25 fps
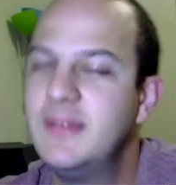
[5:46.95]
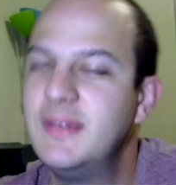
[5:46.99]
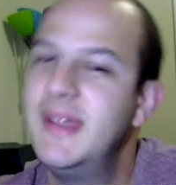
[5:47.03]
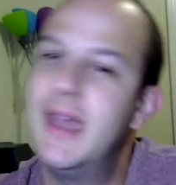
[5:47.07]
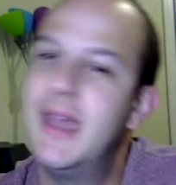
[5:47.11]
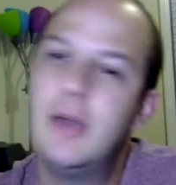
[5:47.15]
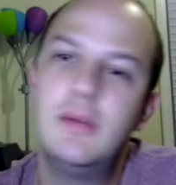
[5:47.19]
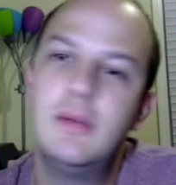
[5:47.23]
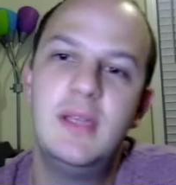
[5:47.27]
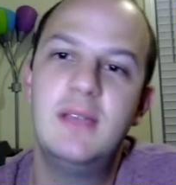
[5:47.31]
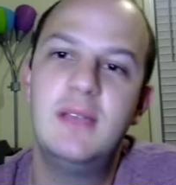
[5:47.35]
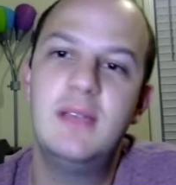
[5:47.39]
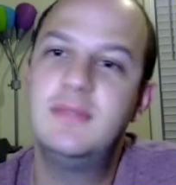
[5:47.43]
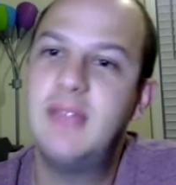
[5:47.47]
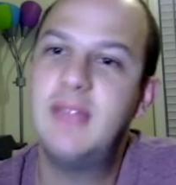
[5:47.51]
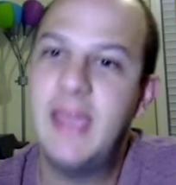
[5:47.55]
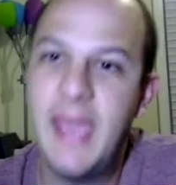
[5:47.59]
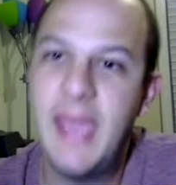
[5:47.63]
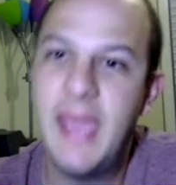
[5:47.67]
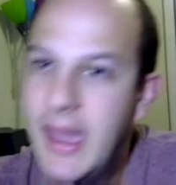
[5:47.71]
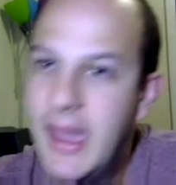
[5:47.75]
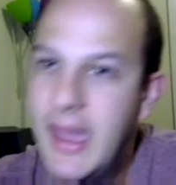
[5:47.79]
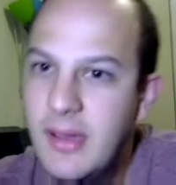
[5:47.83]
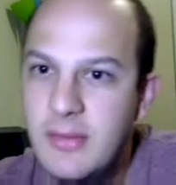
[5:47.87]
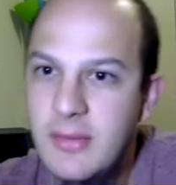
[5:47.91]
Now, if they
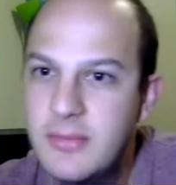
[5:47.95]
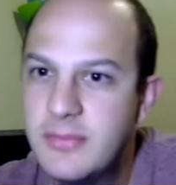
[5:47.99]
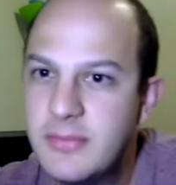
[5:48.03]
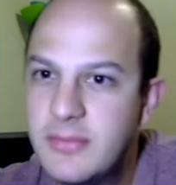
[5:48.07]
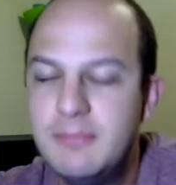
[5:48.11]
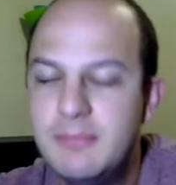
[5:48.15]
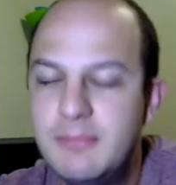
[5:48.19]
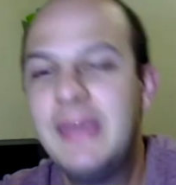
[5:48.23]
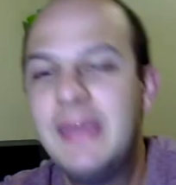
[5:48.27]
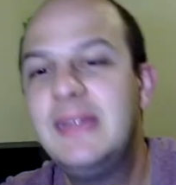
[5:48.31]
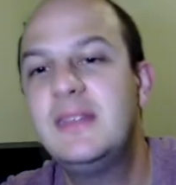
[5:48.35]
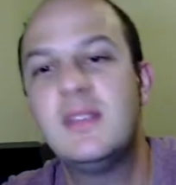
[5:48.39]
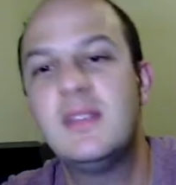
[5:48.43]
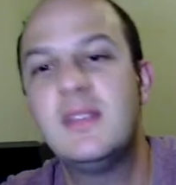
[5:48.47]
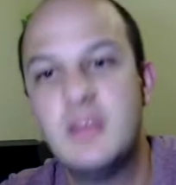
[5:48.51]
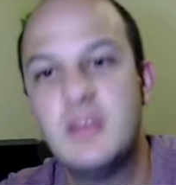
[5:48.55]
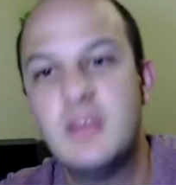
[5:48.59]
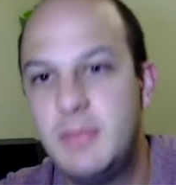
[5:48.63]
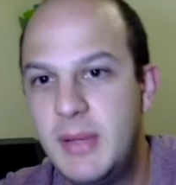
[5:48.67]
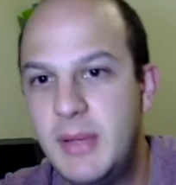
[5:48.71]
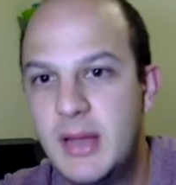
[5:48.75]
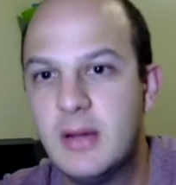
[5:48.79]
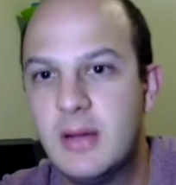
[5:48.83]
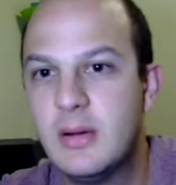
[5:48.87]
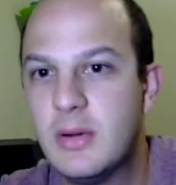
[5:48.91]
have Make
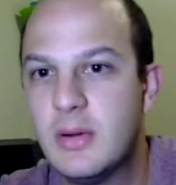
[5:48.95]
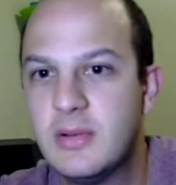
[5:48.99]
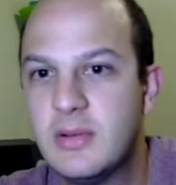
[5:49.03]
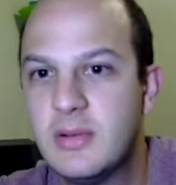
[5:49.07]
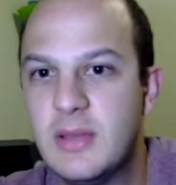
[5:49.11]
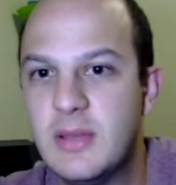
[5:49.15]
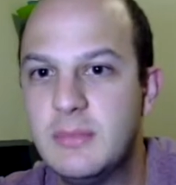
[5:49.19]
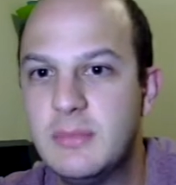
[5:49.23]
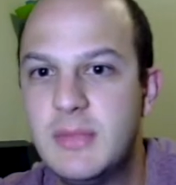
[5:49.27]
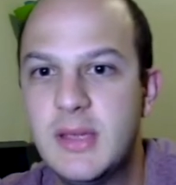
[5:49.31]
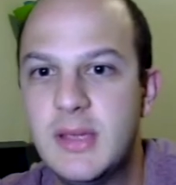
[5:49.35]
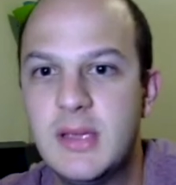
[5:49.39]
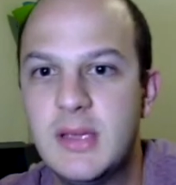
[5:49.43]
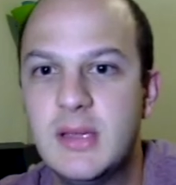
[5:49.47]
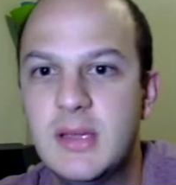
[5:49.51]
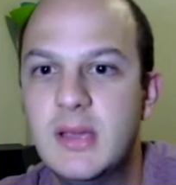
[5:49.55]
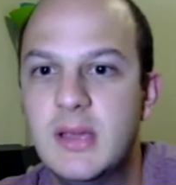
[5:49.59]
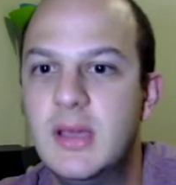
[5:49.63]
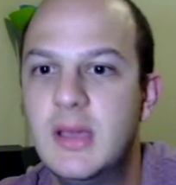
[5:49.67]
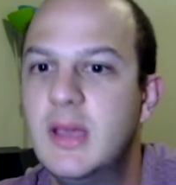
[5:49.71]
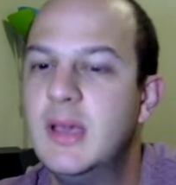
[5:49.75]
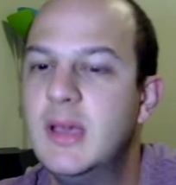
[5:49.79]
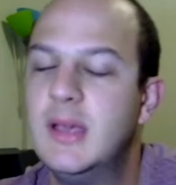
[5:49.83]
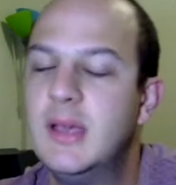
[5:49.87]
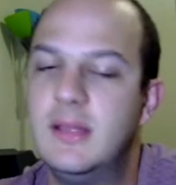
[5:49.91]
Disappear or something,
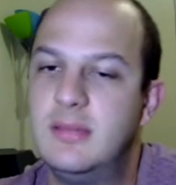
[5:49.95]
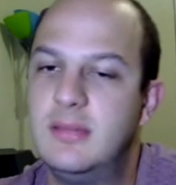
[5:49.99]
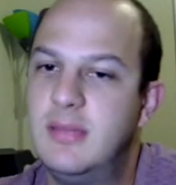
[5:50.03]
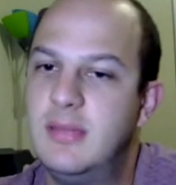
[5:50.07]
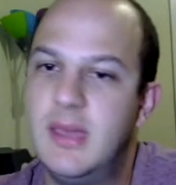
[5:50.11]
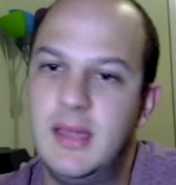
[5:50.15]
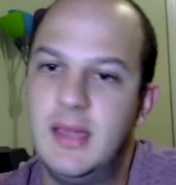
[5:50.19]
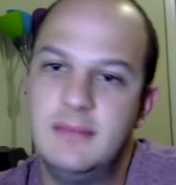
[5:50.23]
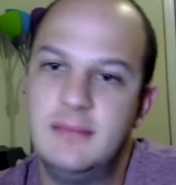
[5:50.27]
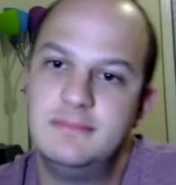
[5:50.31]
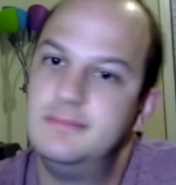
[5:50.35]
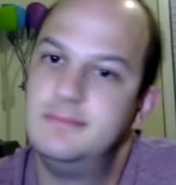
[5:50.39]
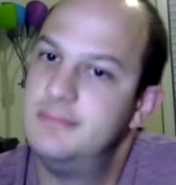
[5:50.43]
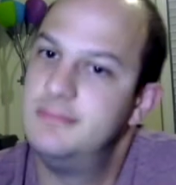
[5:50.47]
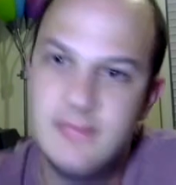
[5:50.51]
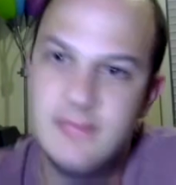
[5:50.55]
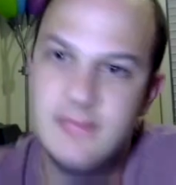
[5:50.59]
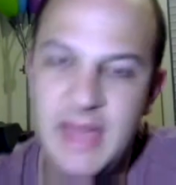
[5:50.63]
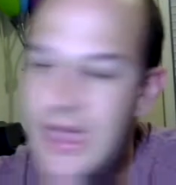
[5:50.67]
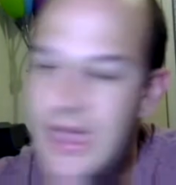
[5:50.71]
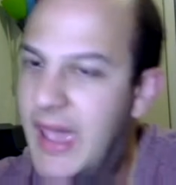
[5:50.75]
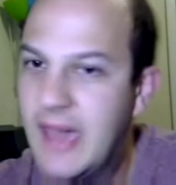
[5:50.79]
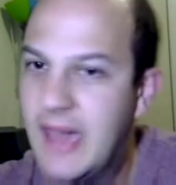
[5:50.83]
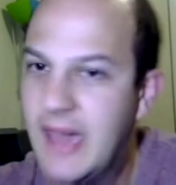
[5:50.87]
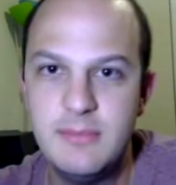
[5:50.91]
then
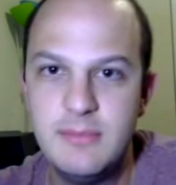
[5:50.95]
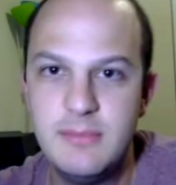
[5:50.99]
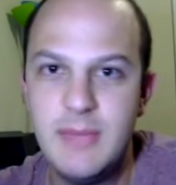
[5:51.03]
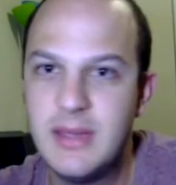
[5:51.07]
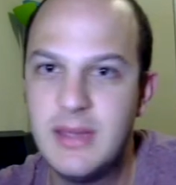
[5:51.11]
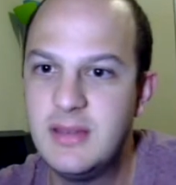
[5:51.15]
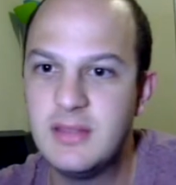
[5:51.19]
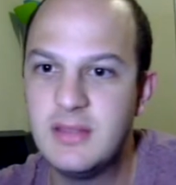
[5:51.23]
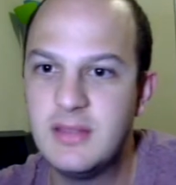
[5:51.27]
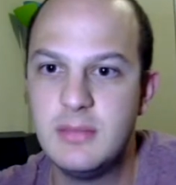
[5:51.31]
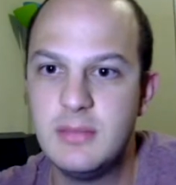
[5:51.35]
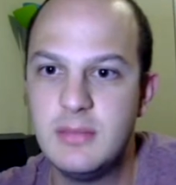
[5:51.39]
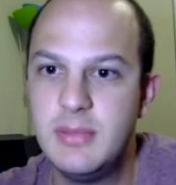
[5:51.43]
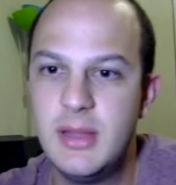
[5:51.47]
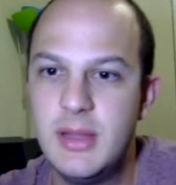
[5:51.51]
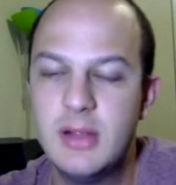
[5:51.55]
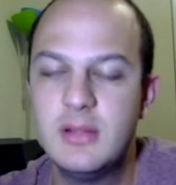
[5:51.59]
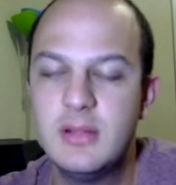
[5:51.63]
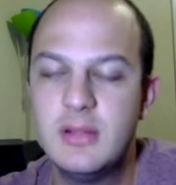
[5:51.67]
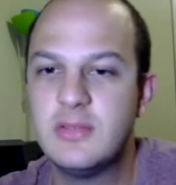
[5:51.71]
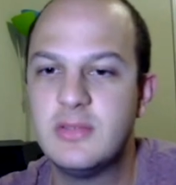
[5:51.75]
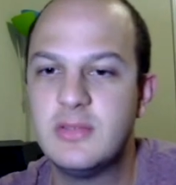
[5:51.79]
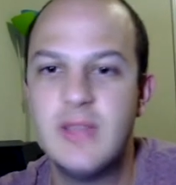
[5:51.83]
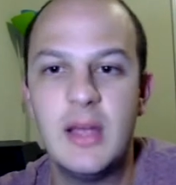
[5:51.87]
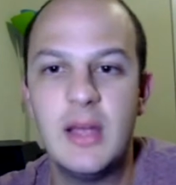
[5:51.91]
they have Make Disappear.
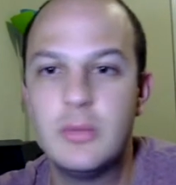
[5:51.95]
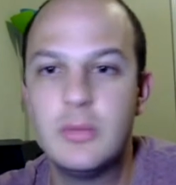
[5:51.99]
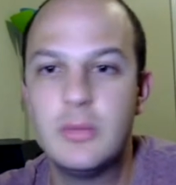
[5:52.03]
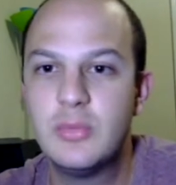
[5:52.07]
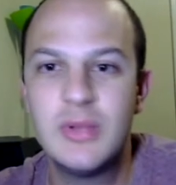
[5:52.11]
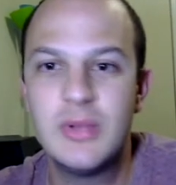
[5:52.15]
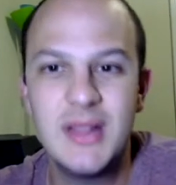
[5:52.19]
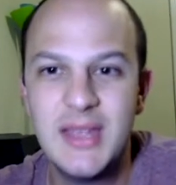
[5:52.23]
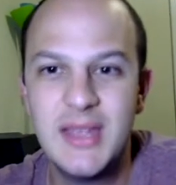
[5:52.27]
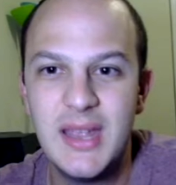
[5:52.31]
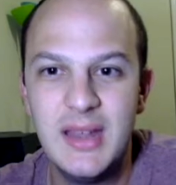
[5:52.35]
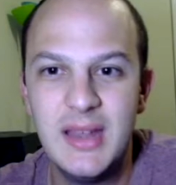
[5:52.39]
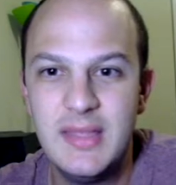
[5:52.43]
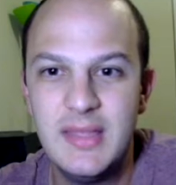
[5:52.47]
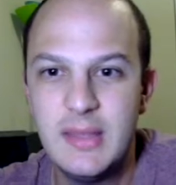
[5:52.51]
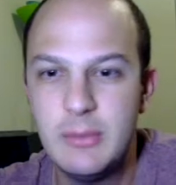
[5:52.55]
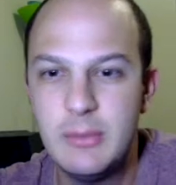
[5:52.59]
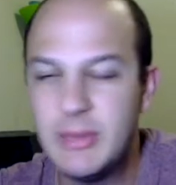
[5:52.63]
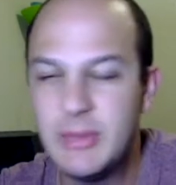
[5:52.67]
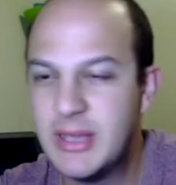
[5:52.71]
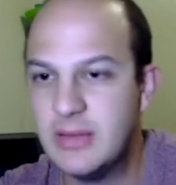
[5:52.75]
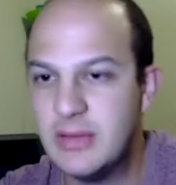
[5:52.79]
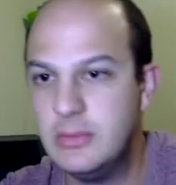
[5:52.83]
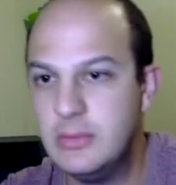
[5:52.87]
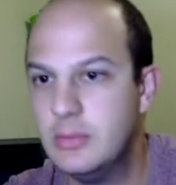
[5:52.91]
There's not really anything
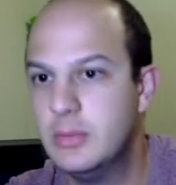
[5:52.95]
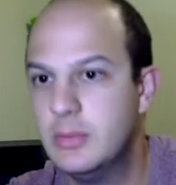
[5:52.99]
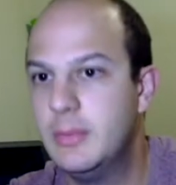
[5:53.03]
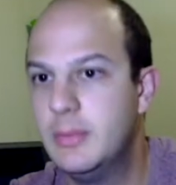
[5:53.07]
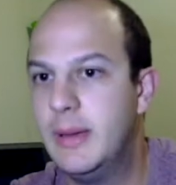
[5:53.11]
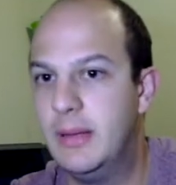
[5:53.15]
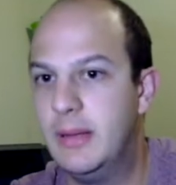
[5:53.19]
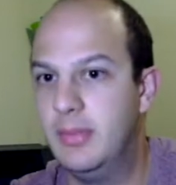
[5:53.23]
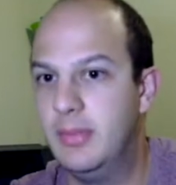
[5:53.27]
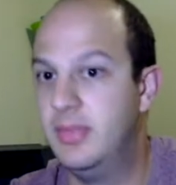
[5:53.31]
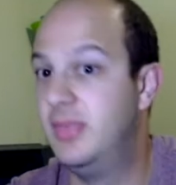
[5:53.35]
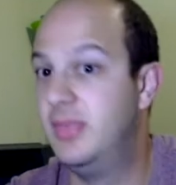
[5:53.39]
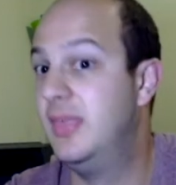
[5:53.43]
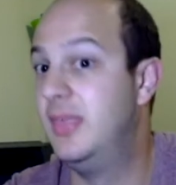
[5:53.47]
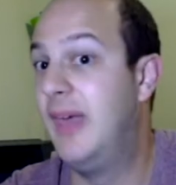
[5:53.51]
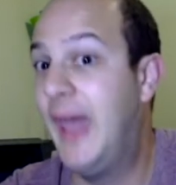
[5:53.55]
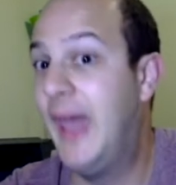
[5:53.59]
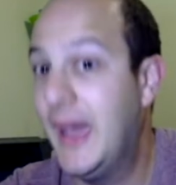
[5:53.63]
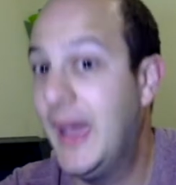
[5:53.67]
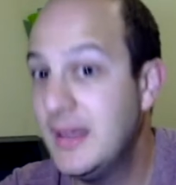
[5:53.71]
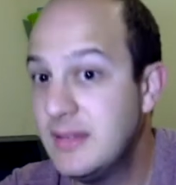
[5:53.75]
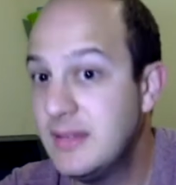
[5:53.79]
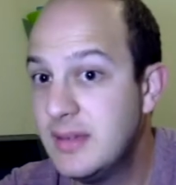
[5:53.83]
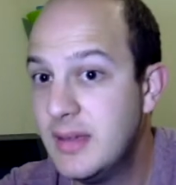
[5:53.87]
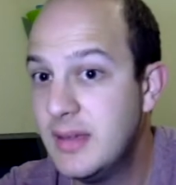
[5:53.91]
we could do about
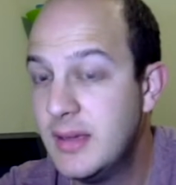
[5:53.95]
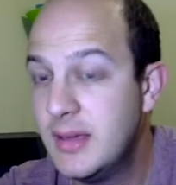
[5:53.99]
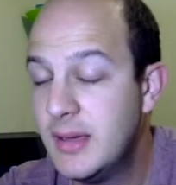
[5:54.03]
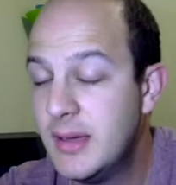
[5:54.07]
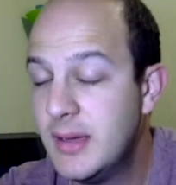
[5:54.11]
that.